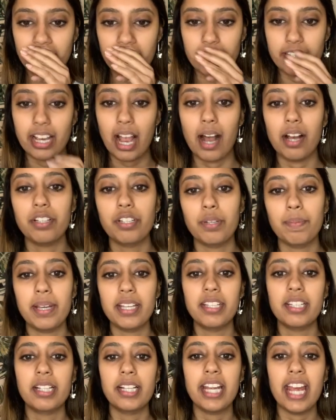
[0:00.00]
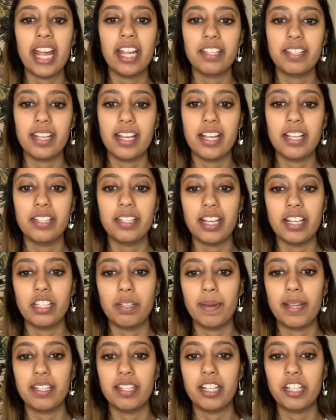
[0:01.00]
Yeah, so basically ASINs, it's
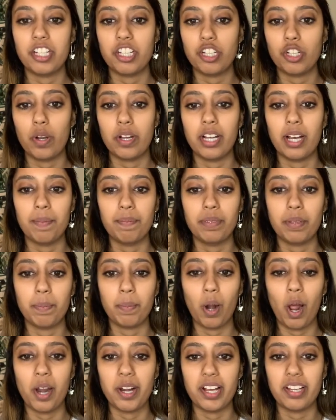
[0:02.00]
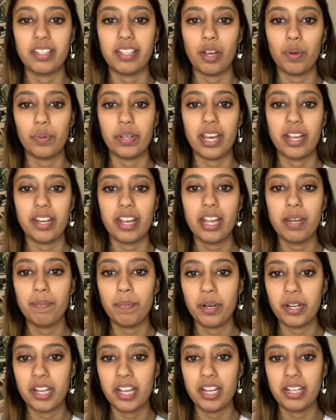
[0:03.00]
basically just showing up the products that we had
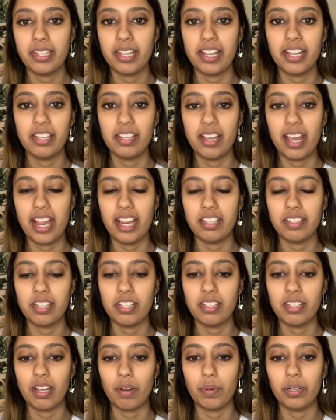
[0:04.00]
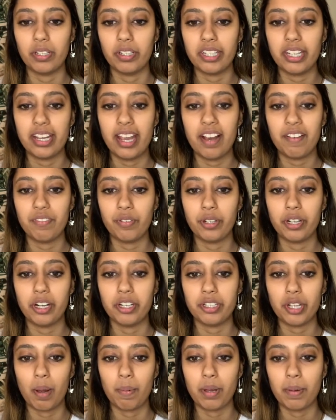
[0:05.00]
inputted, the ASINs that we're looking at for
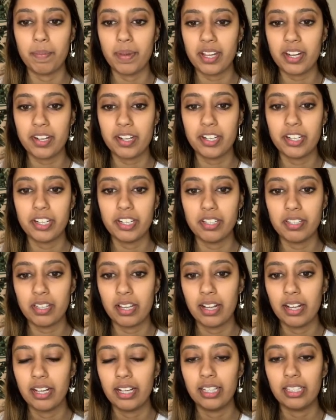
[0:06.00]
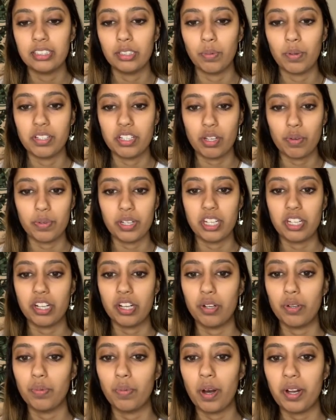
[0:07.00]
our top competitors, the ones that we, you
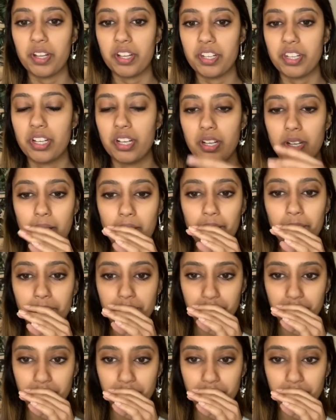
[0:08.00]
know, wanted to